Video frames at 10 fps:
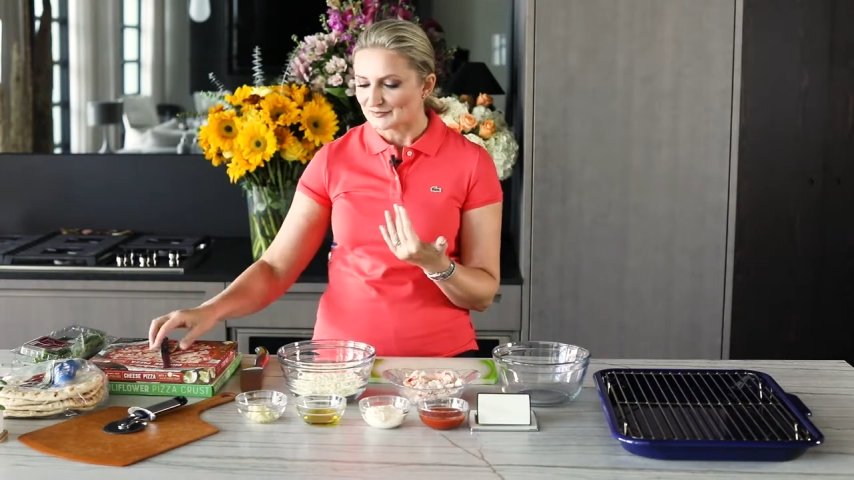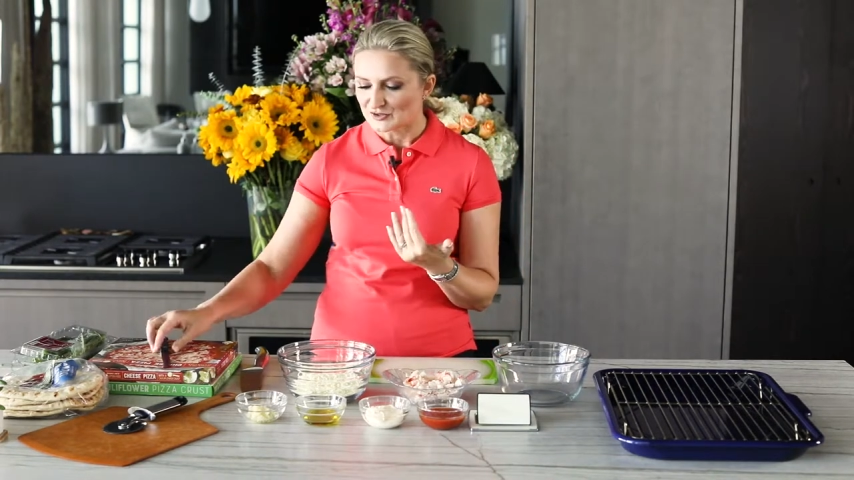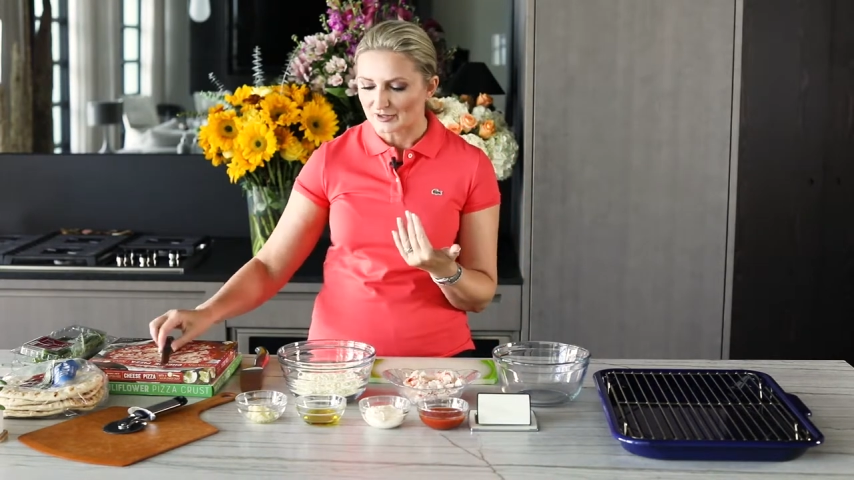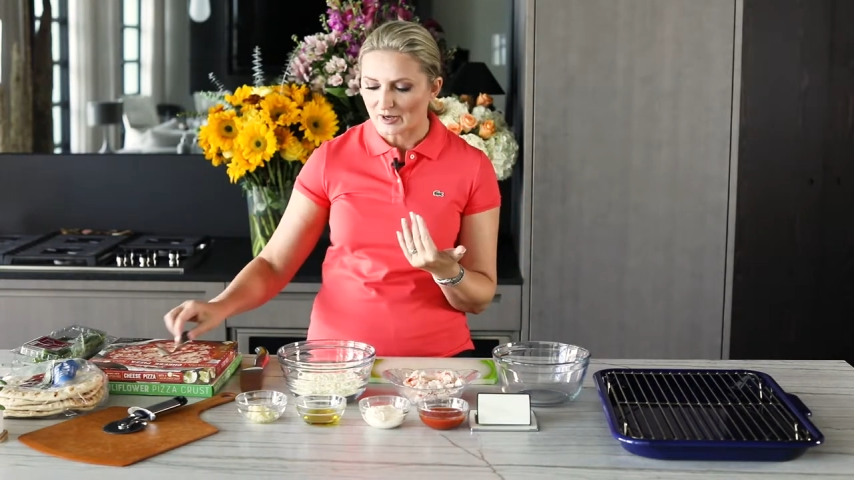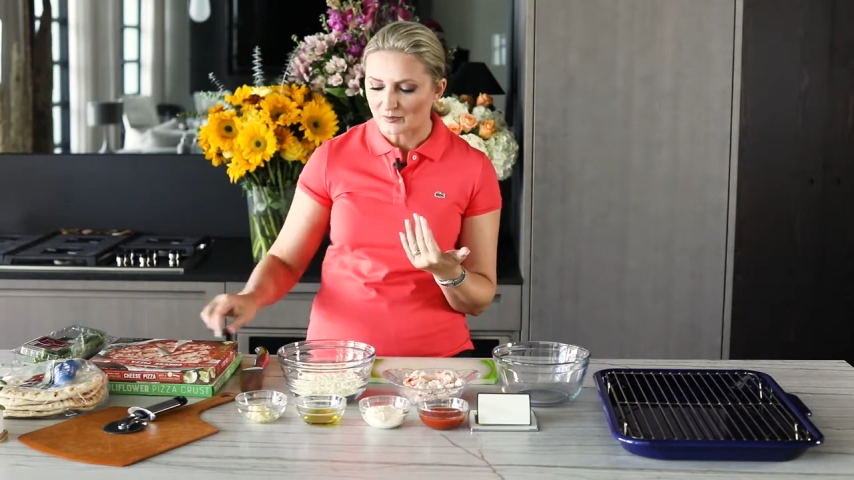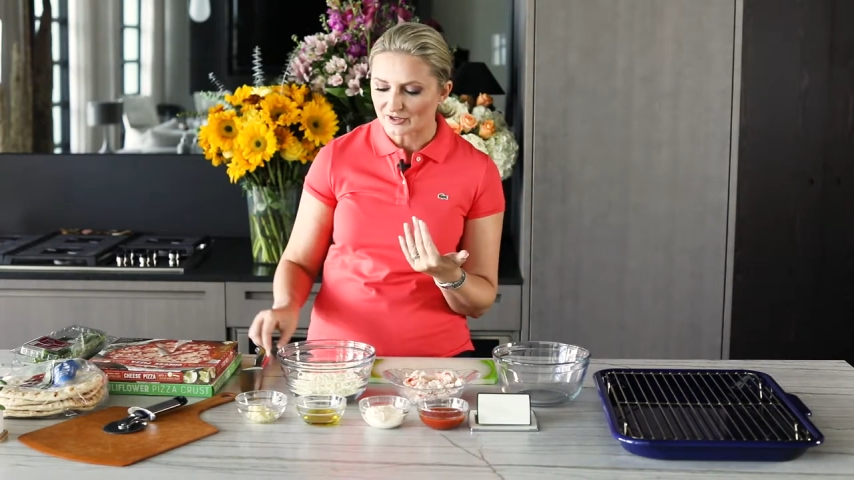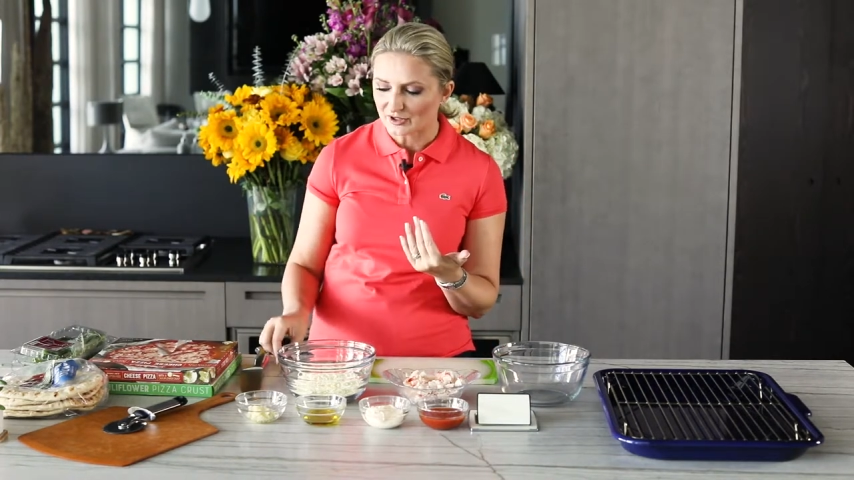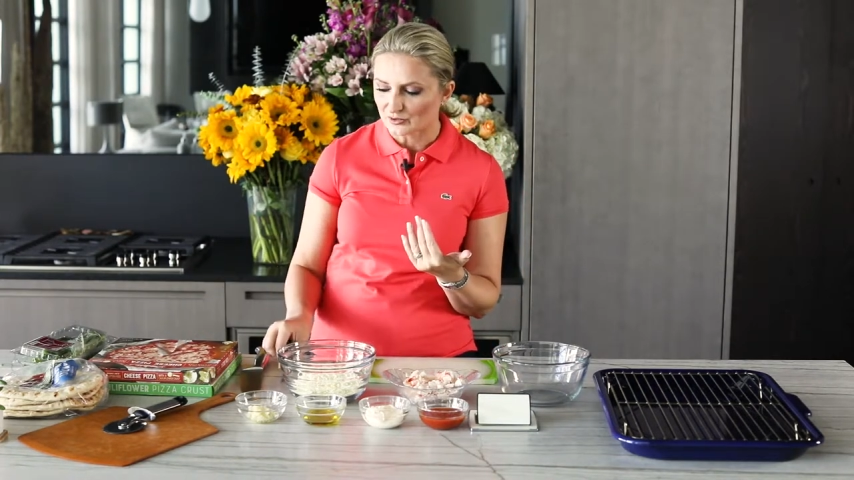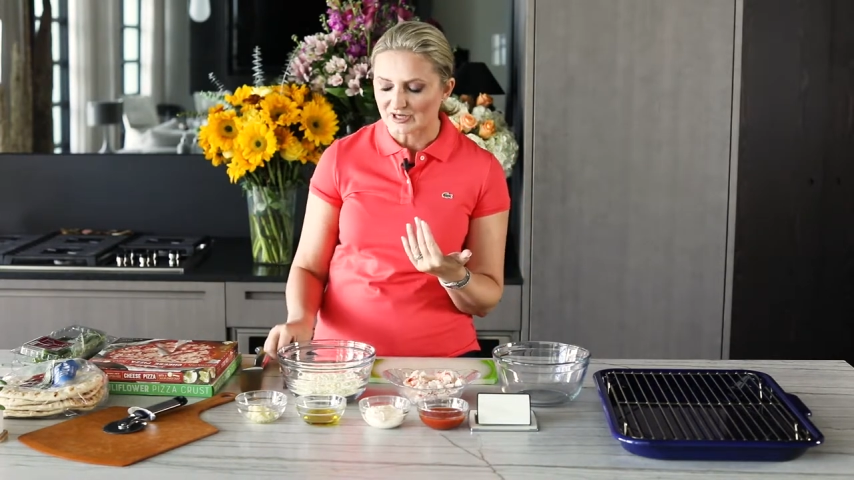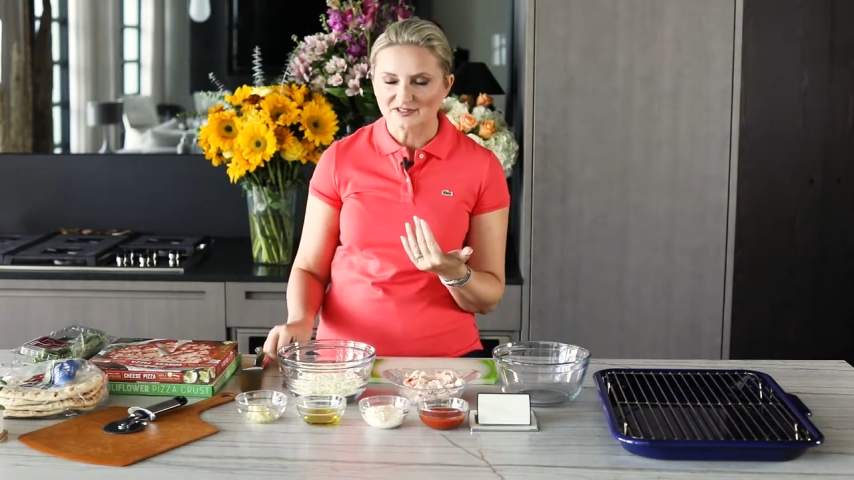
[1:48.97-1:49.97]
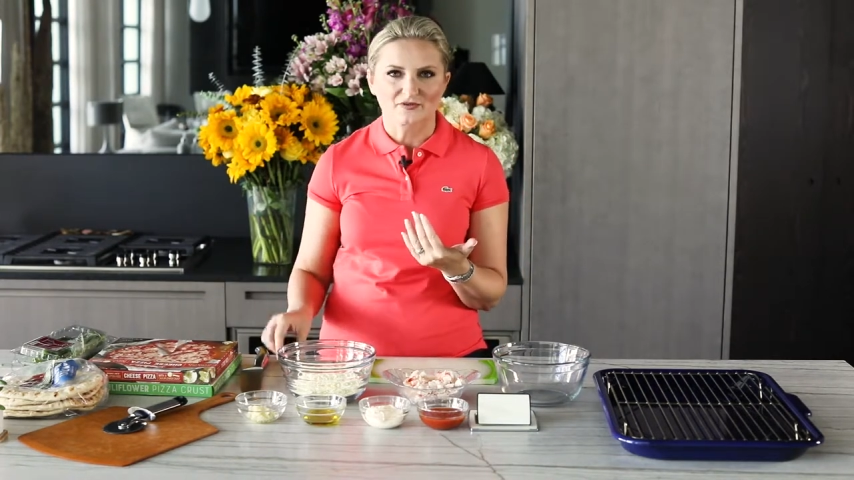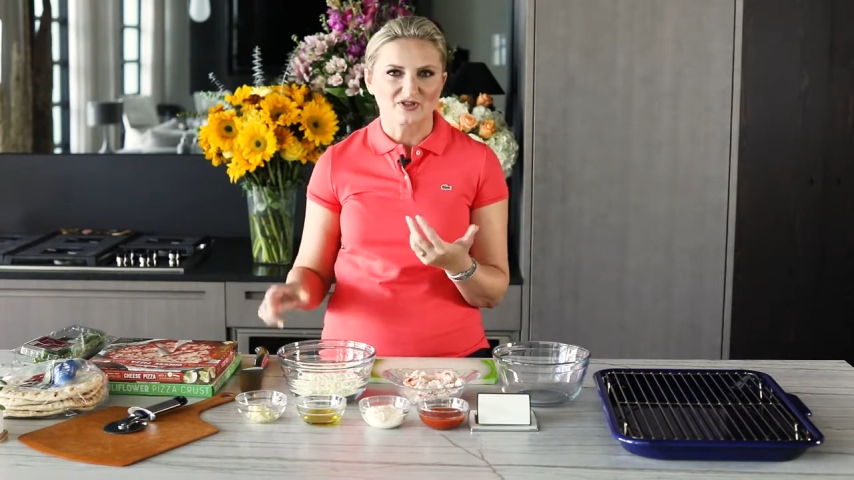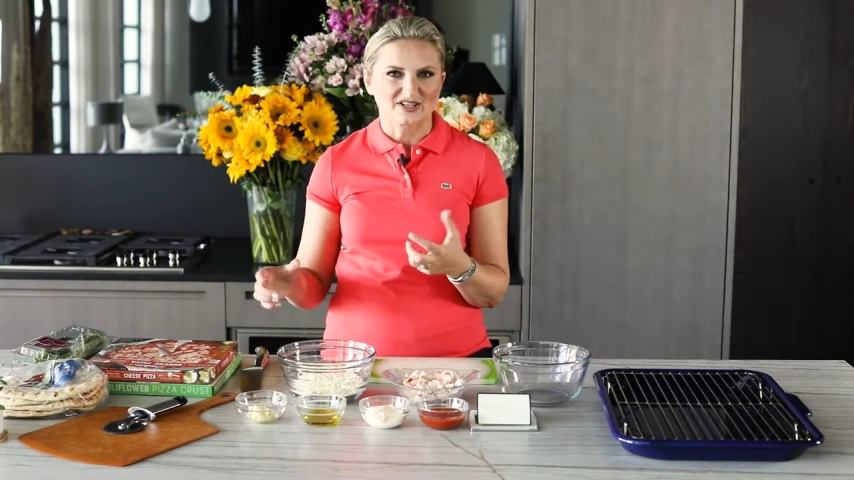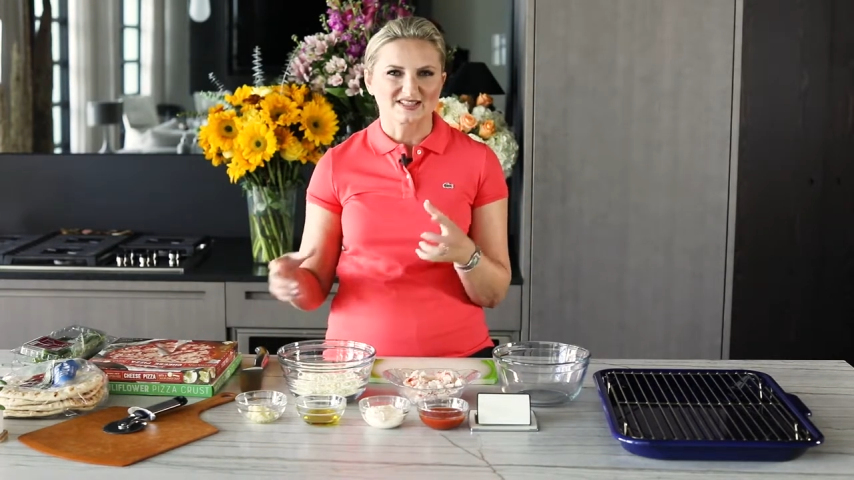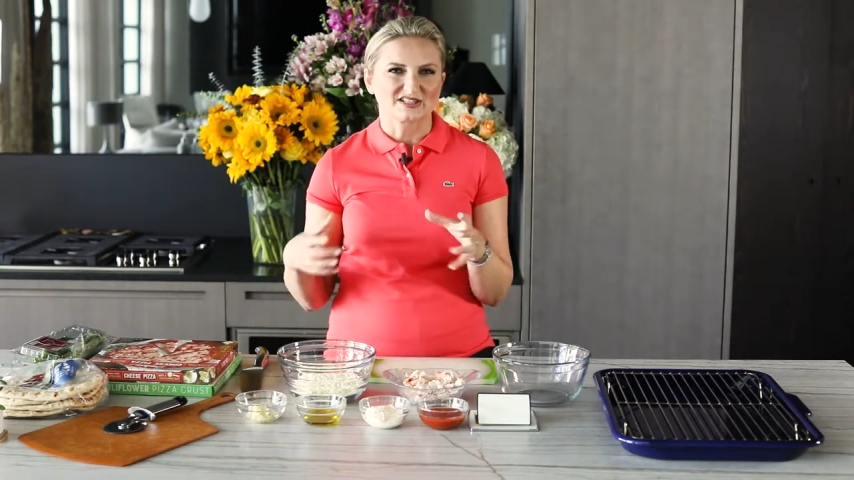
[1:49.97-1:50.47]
So now with the crust for this,